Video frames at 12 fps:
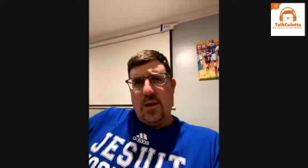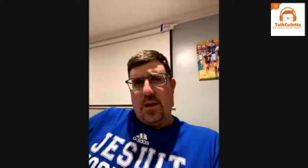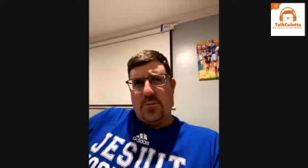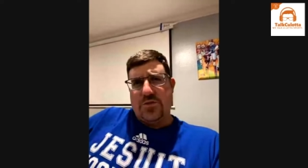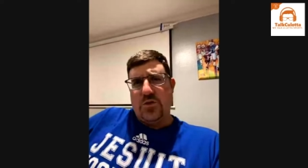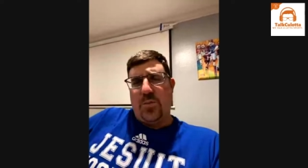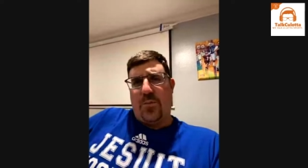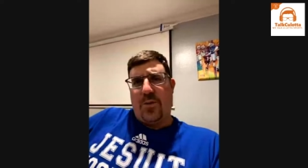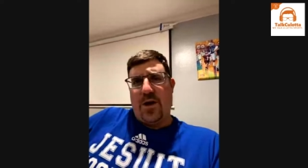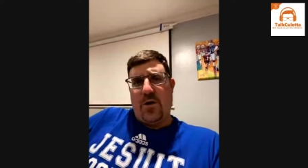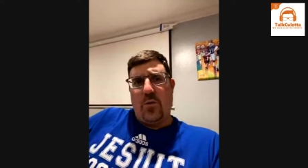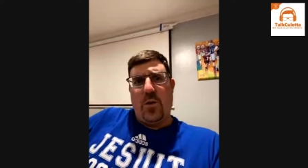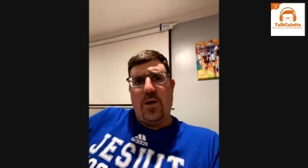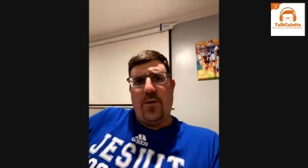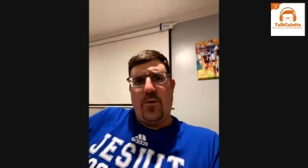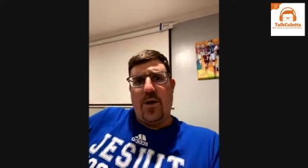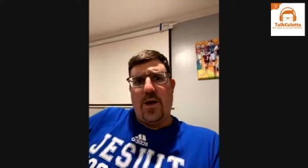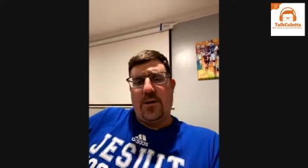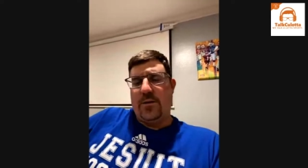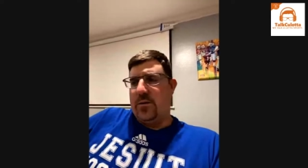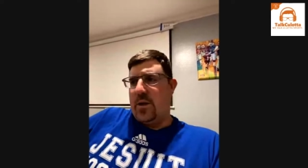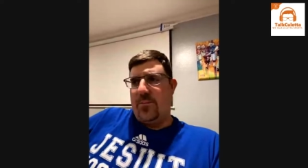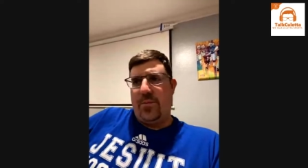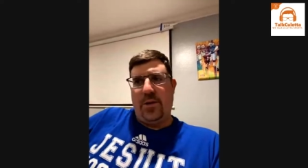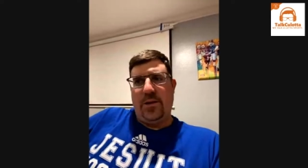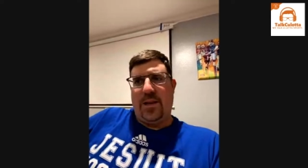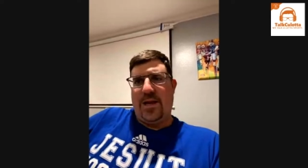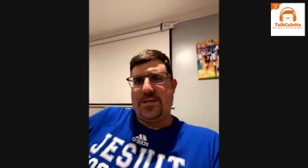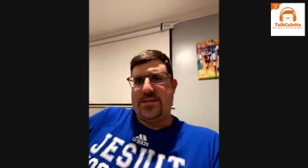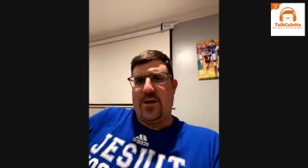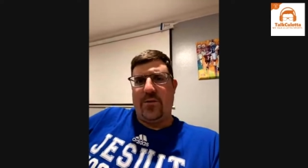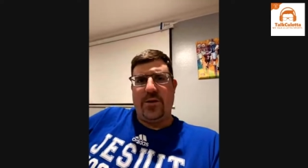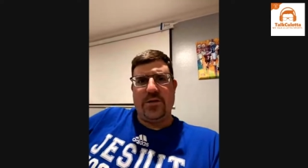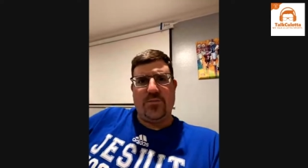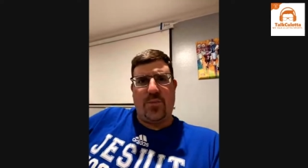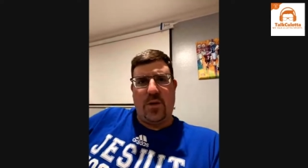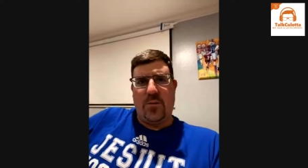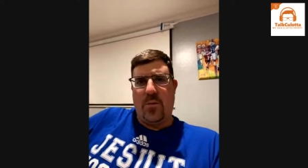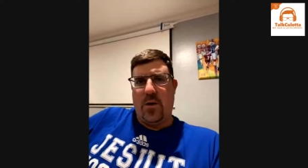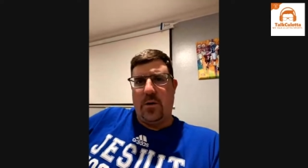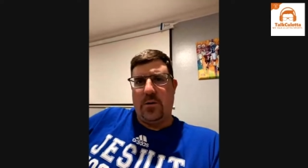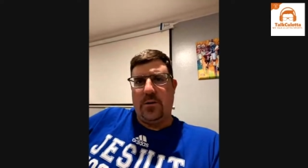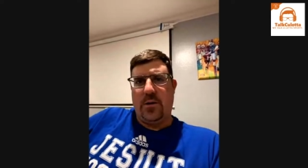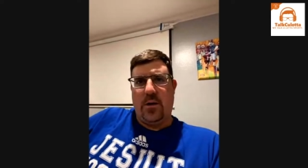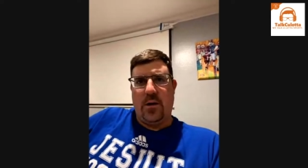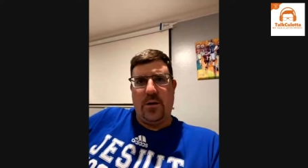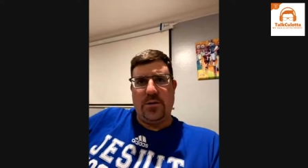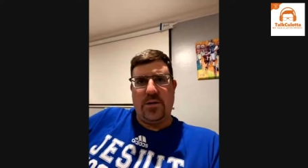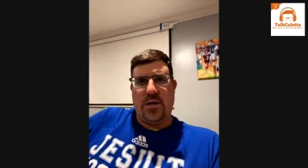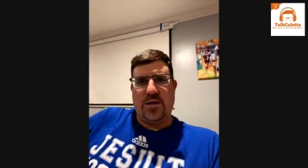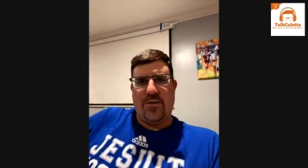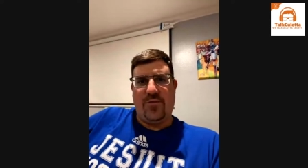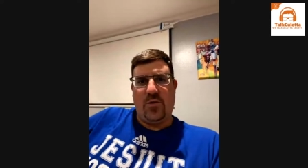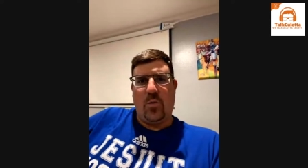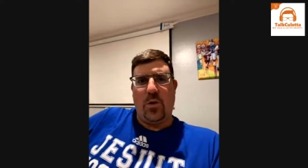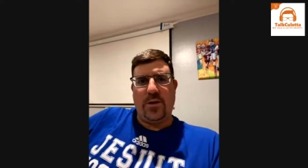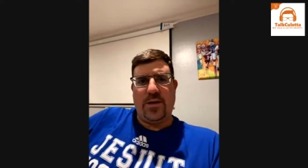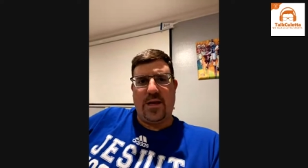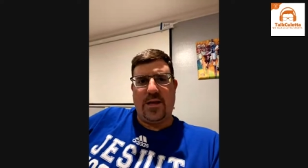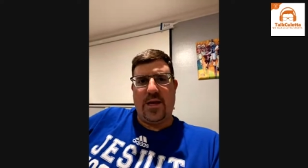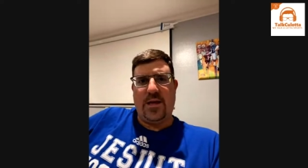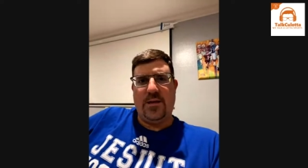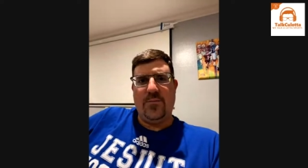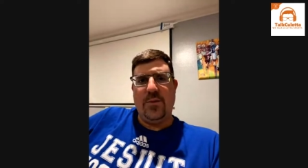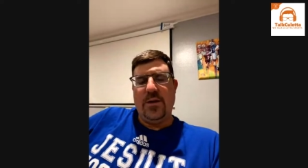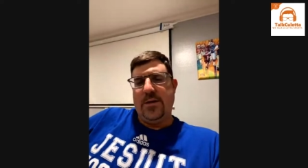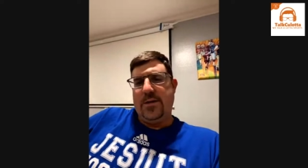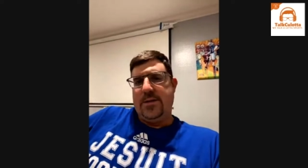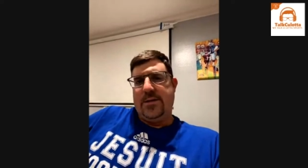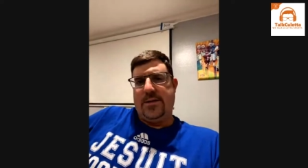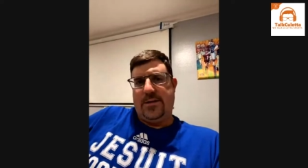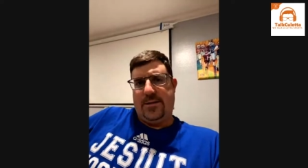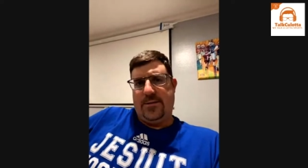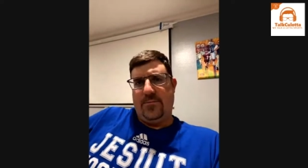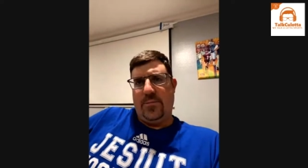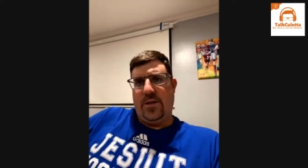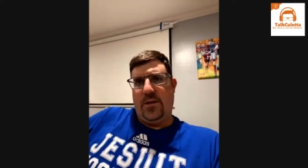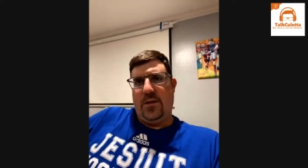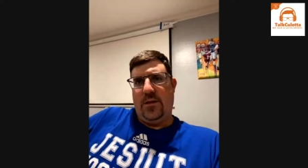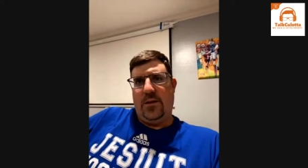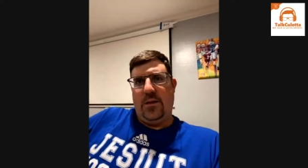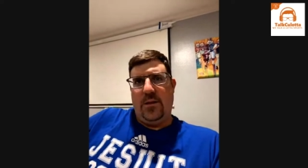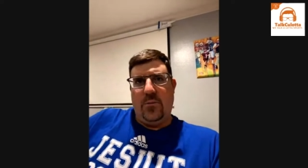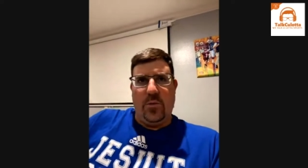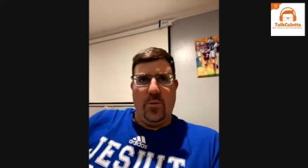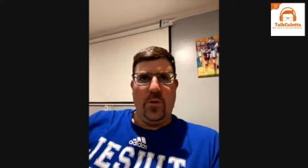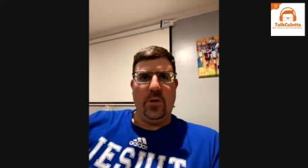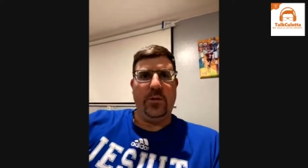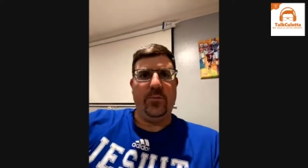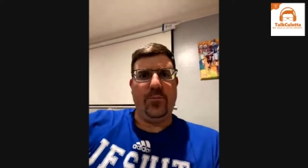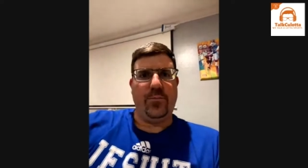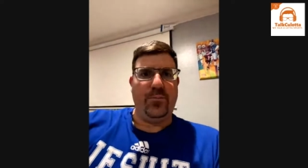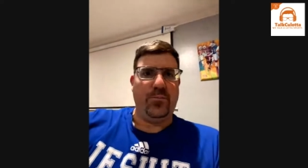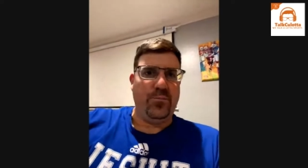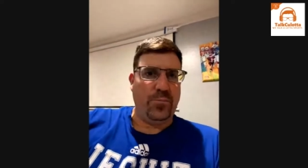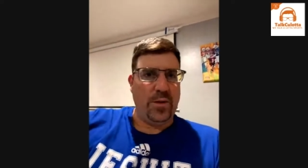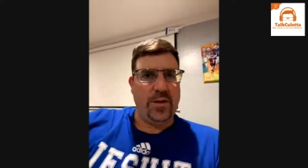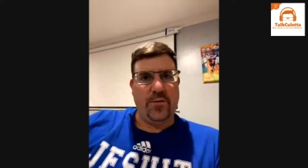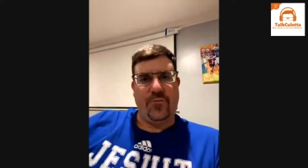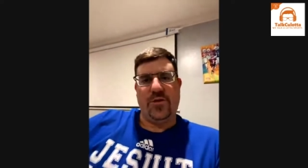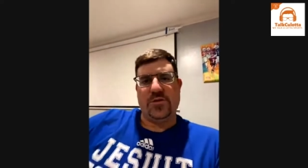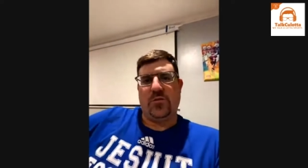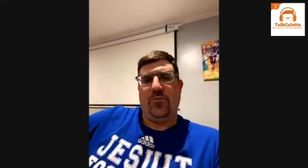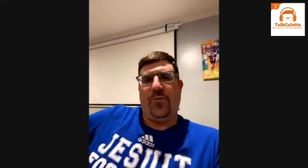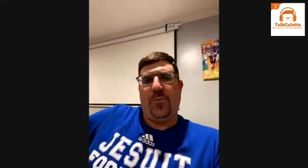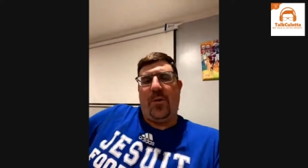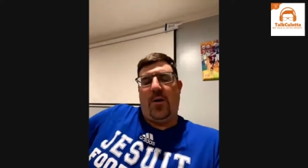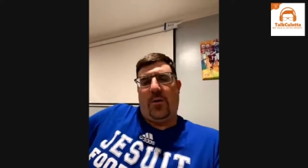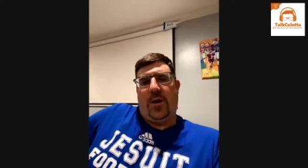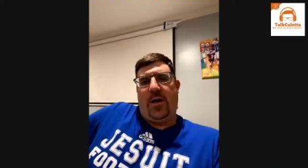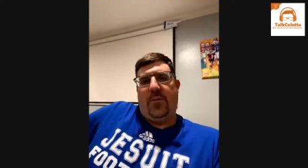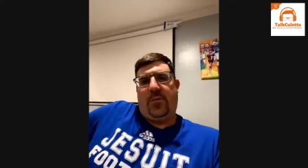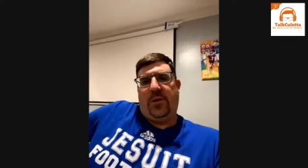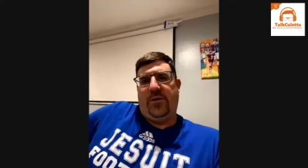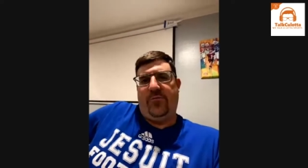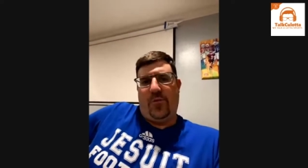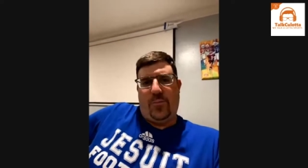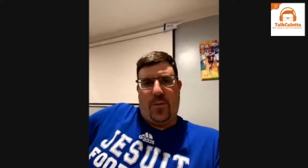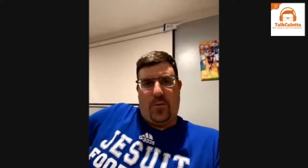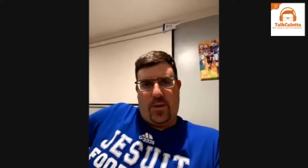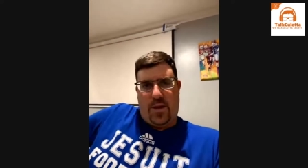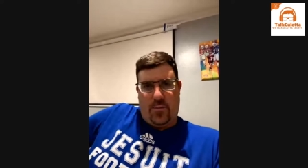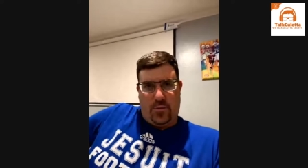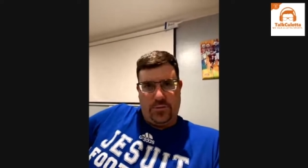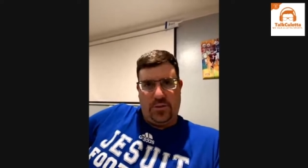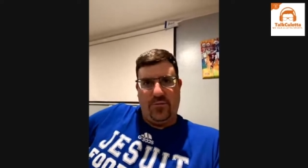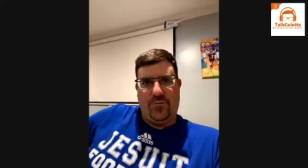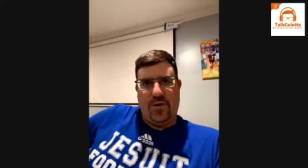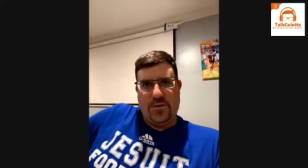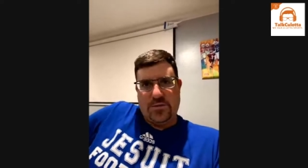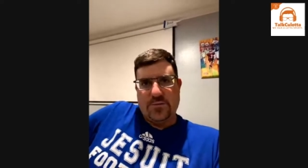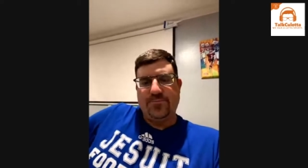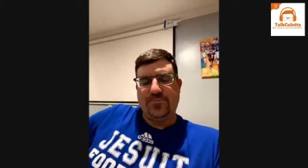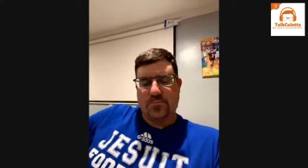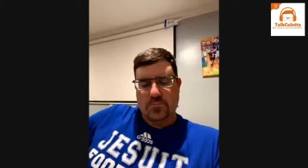I'm super proud of where they're at. They played lights out against Brother Martin. Uh, they definitely wanted that game, um, and, and we really played a physical football game, clean football game on defense.